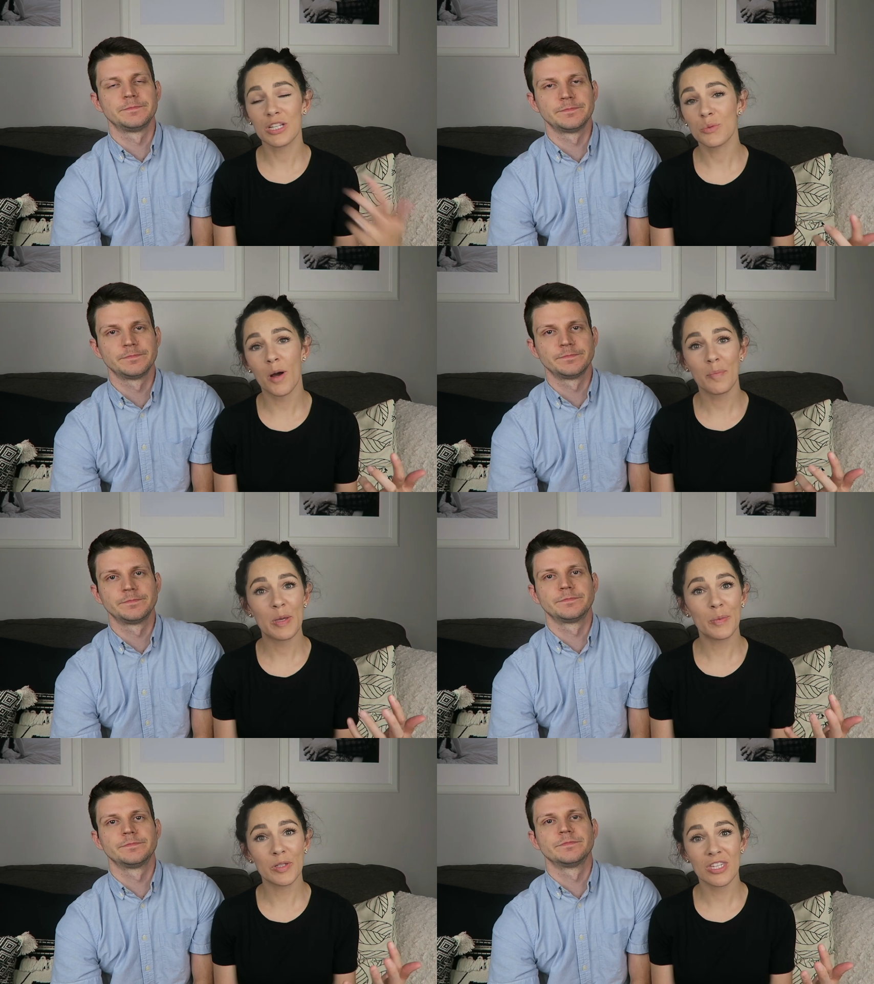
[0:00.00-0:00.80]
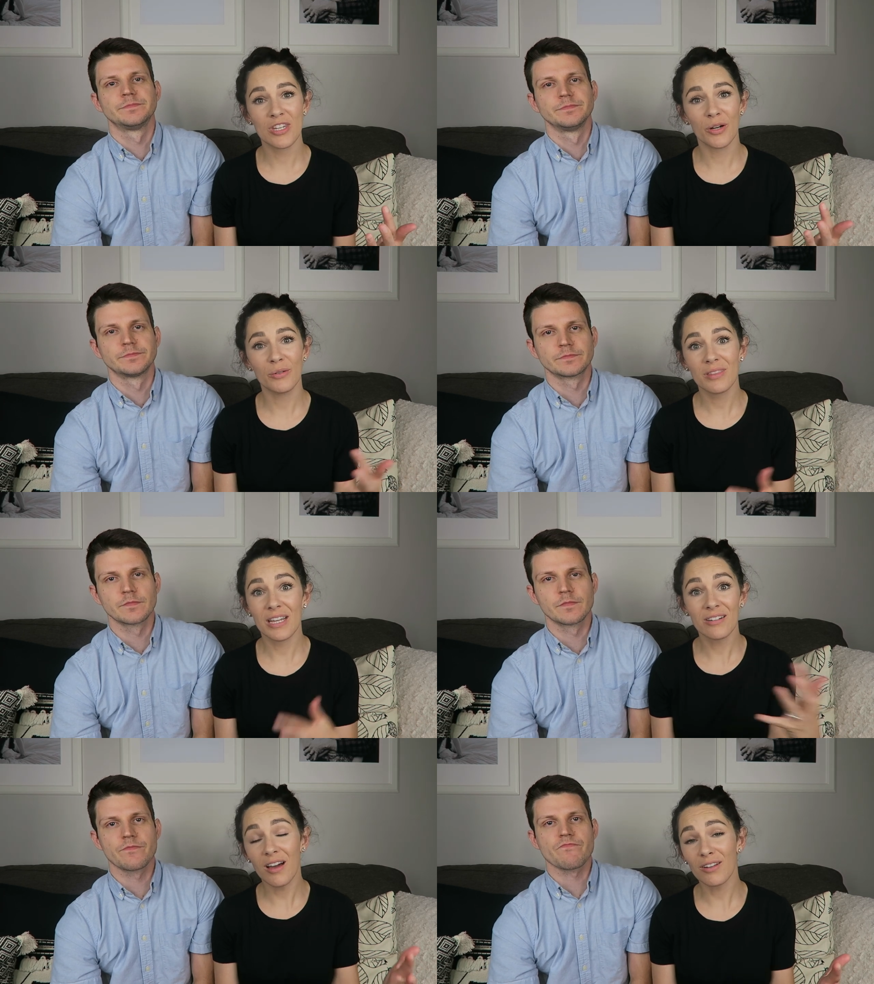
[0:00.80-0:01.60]
Speaker 1: we just want people to know
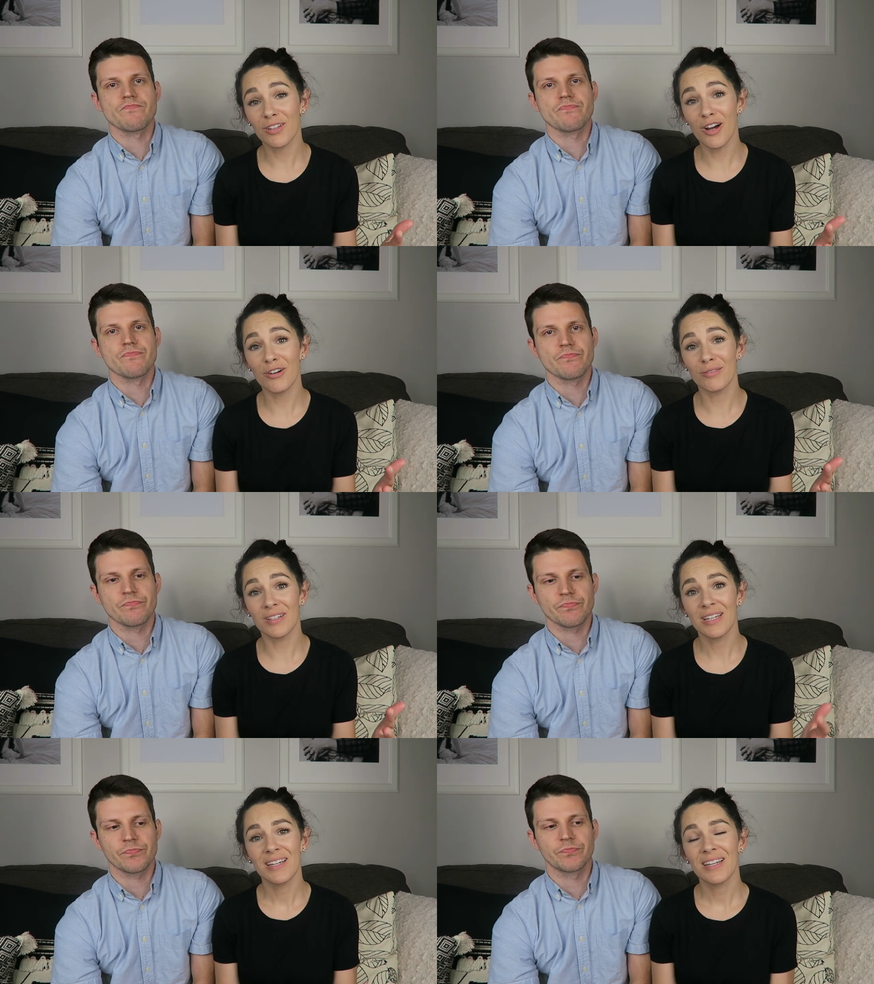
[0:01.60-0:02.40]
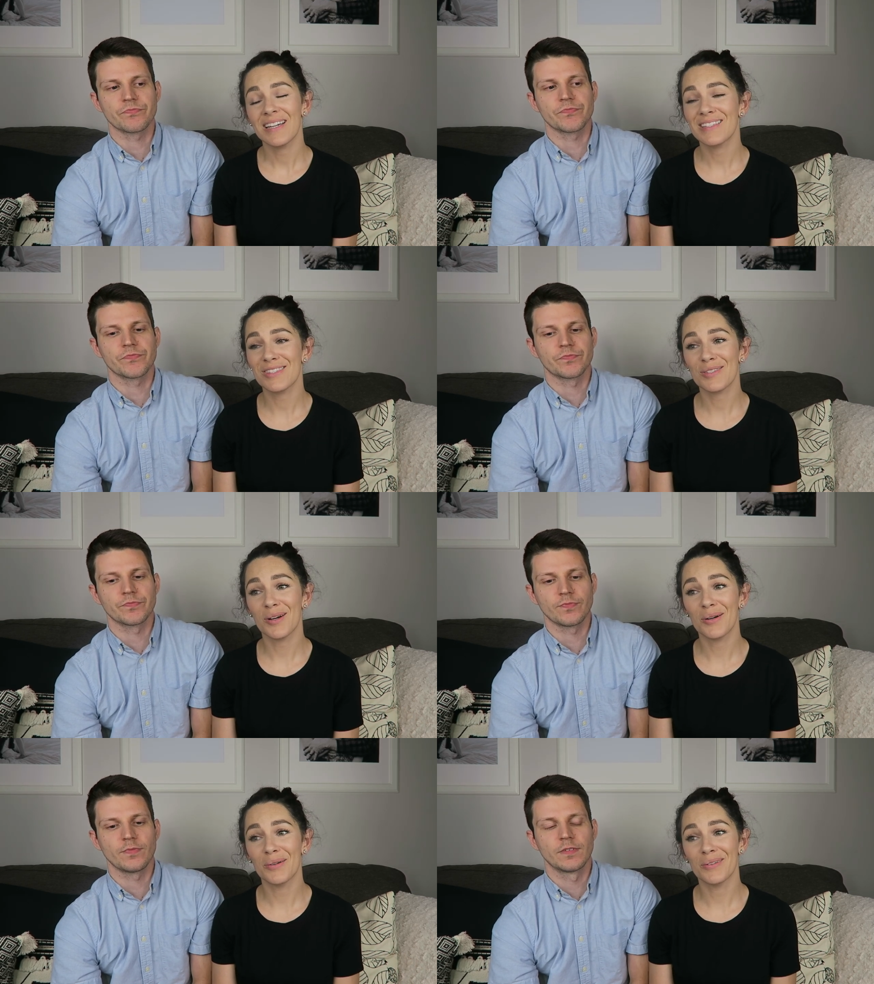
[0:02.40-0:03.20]
they're not alone. Mm. And
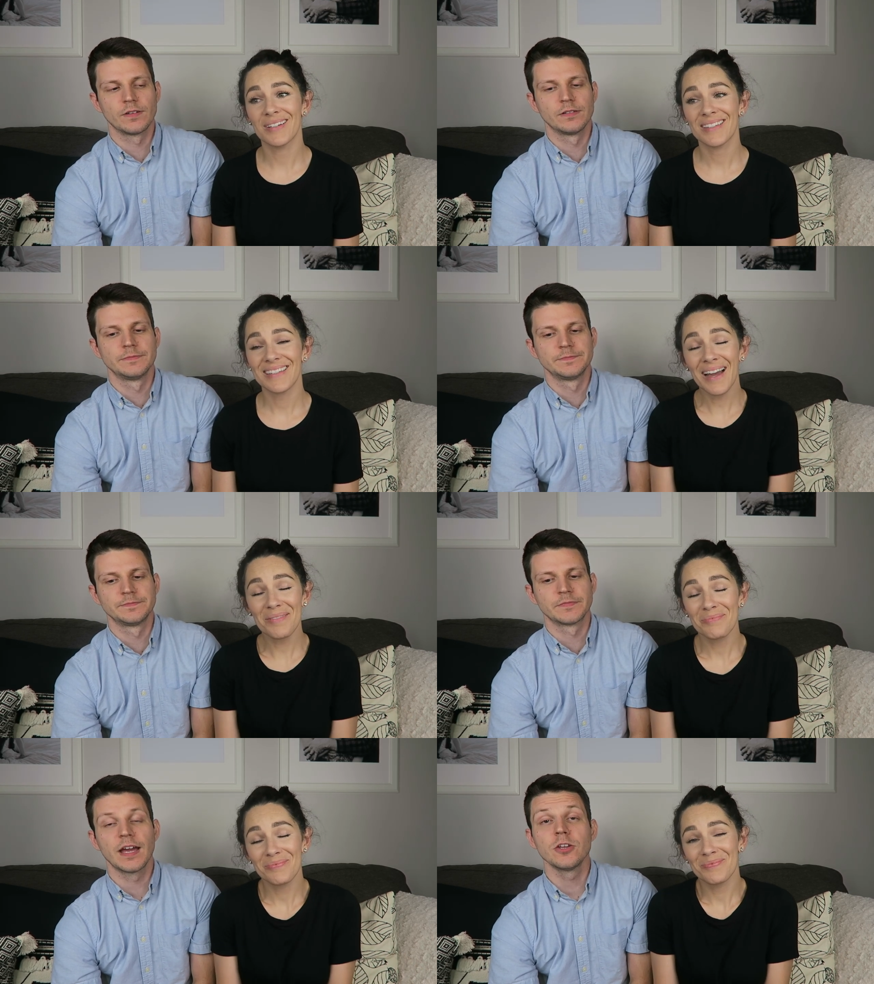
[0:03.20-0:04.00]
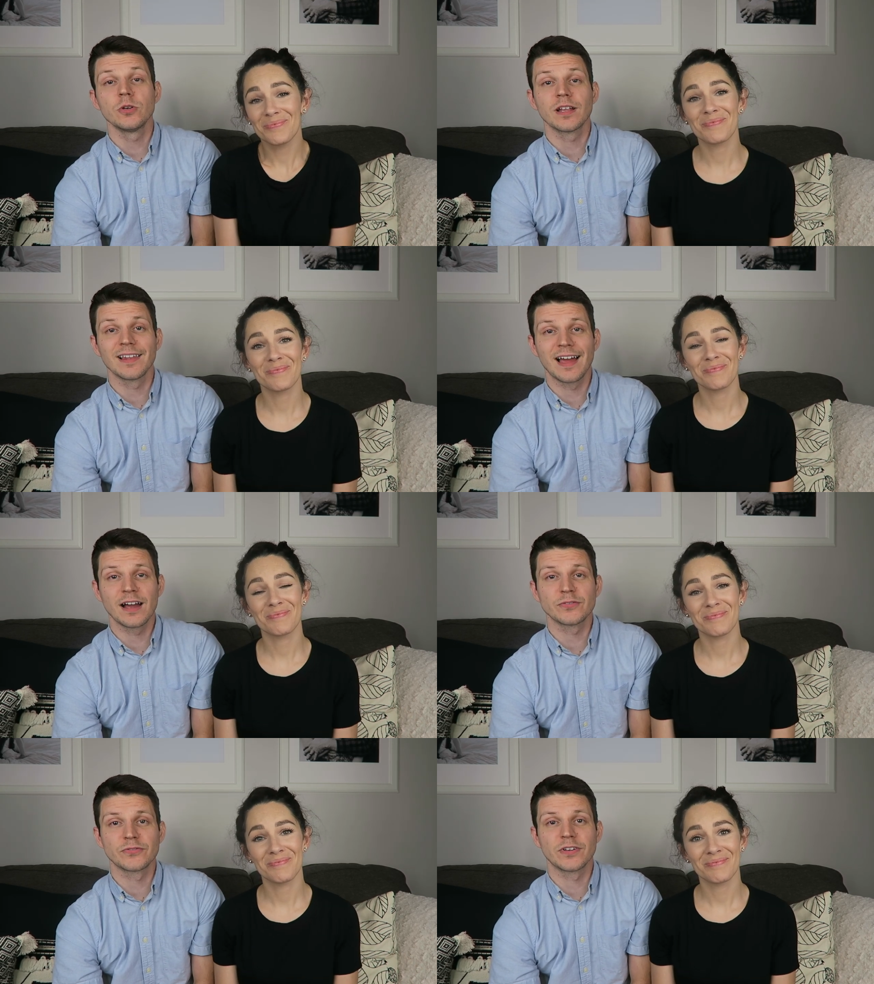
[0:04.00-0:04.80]
so, yeah.
Speaker 2: And you can
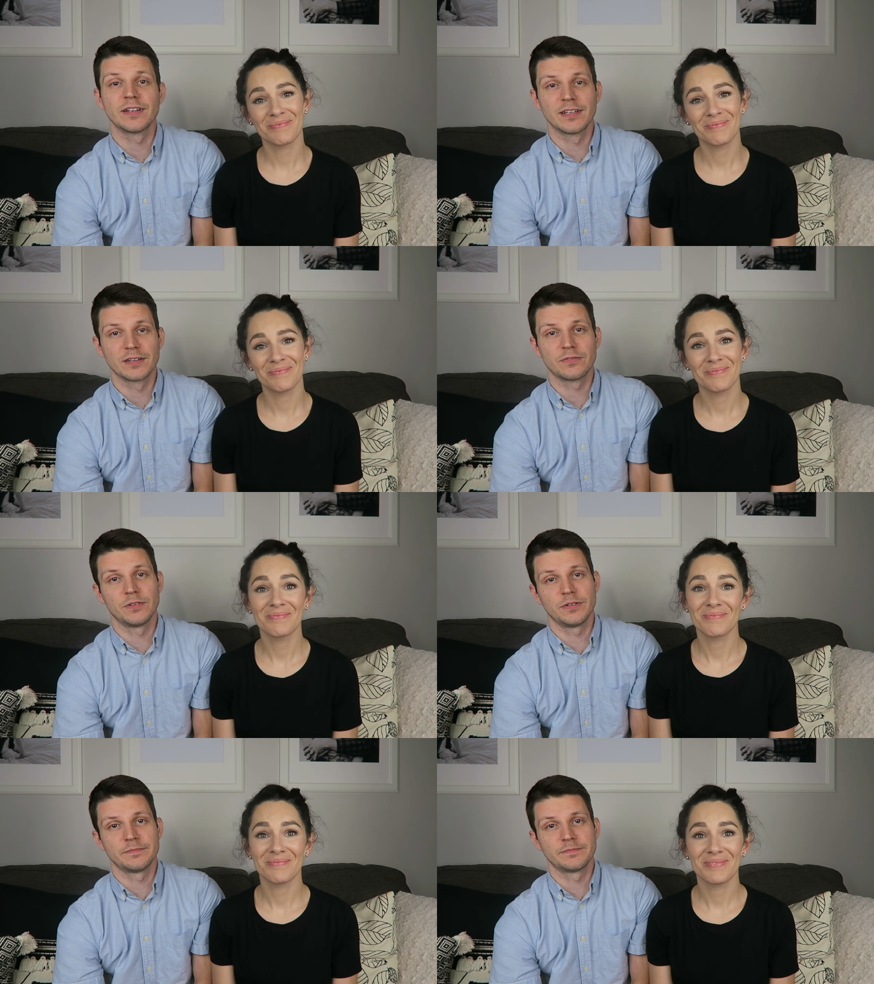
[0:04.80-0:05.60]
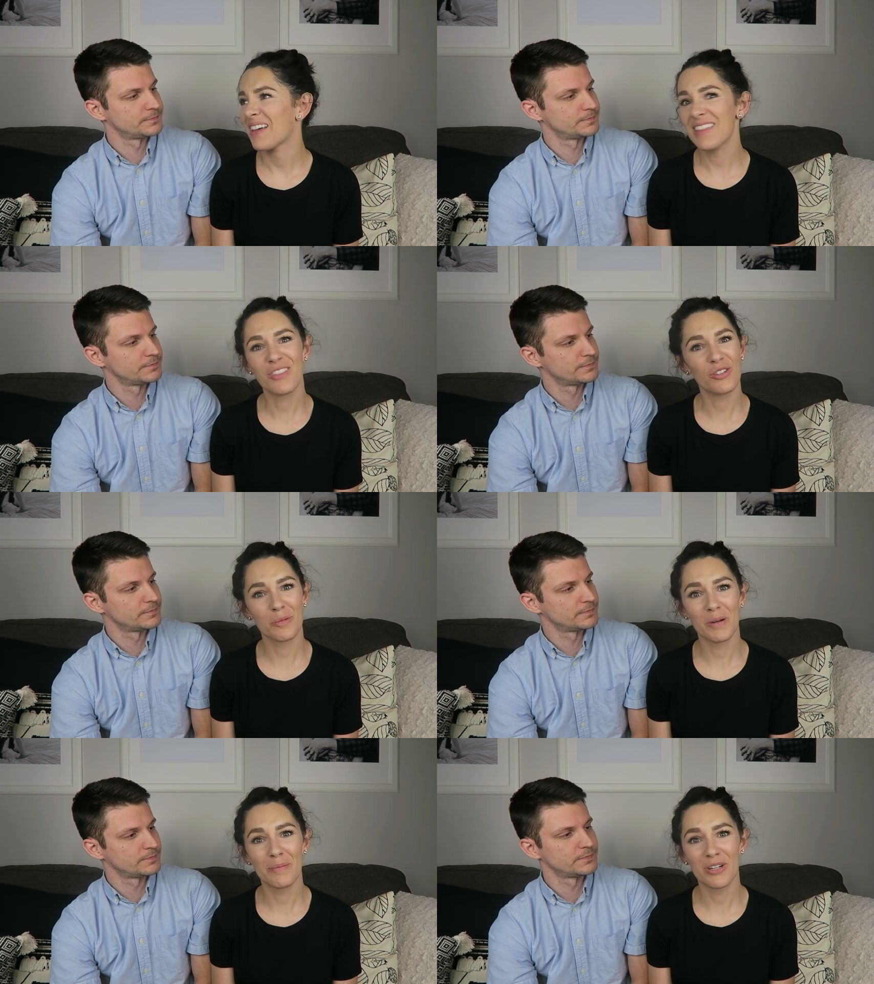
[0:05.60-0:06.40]
laugh and get through it.
Speaker 1: I think those
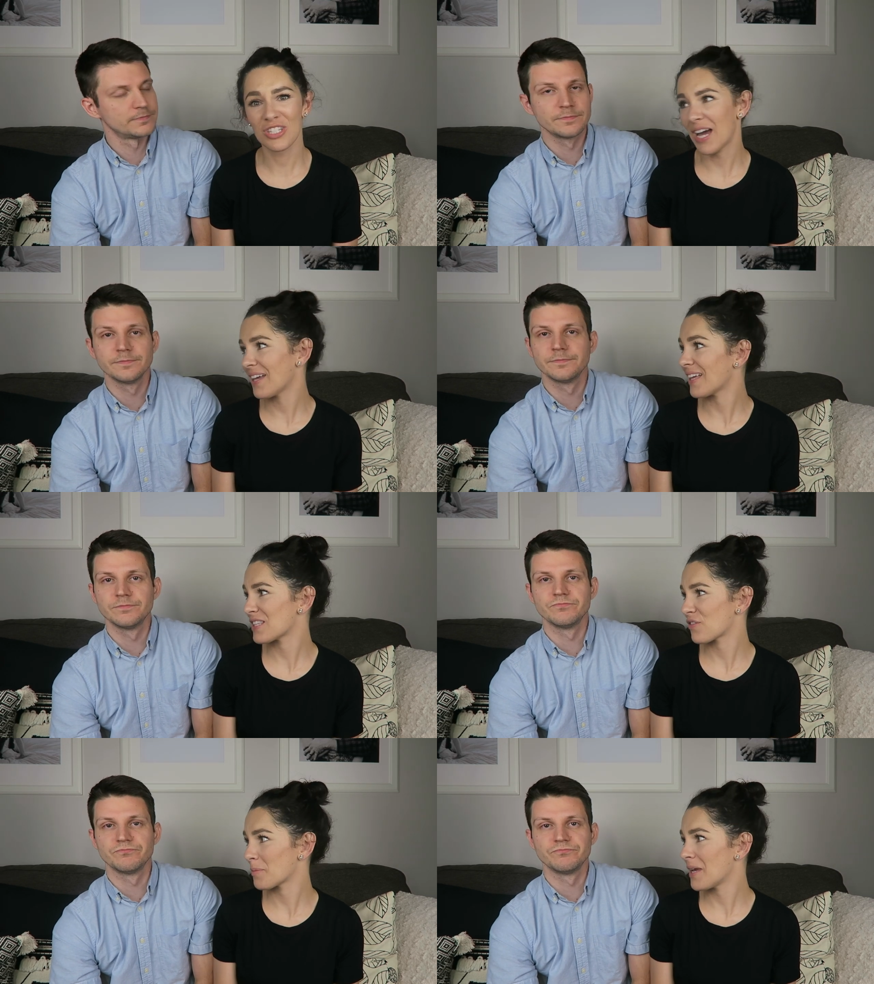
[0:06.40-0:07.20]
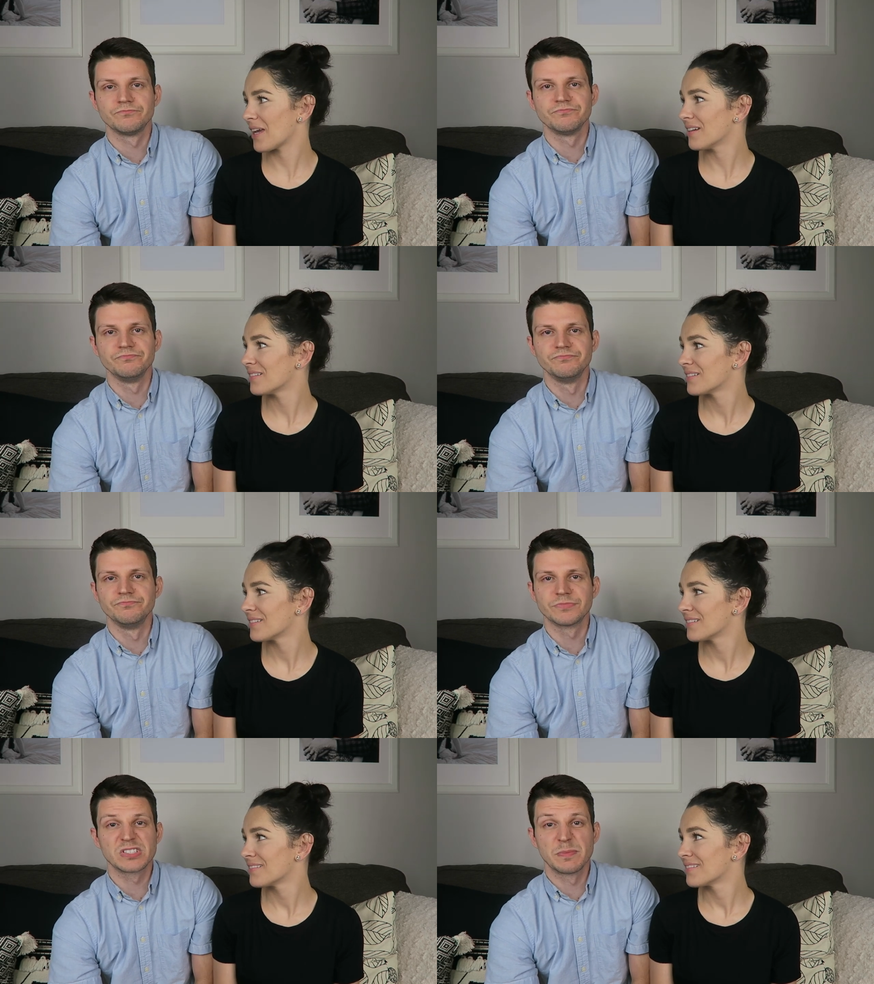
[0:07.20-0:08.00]
are pretty much the highlights for me. Mm
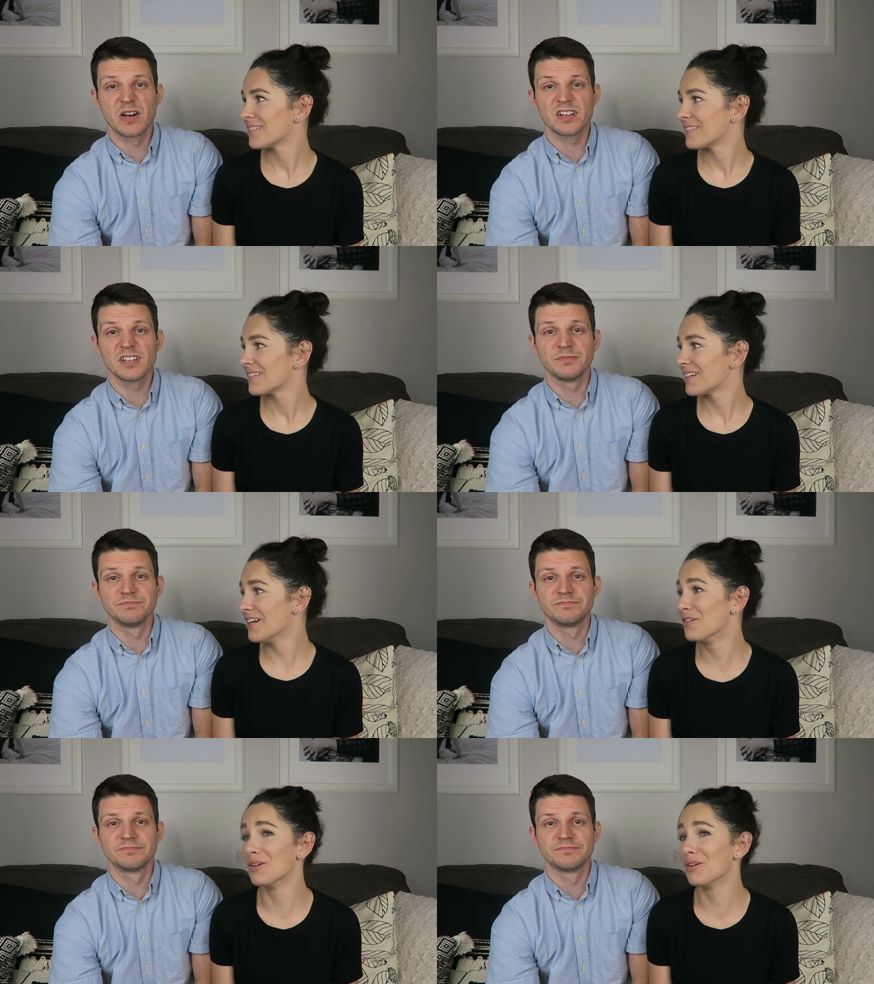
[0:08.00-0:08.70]
Speaker 2: -hmm. It's about it.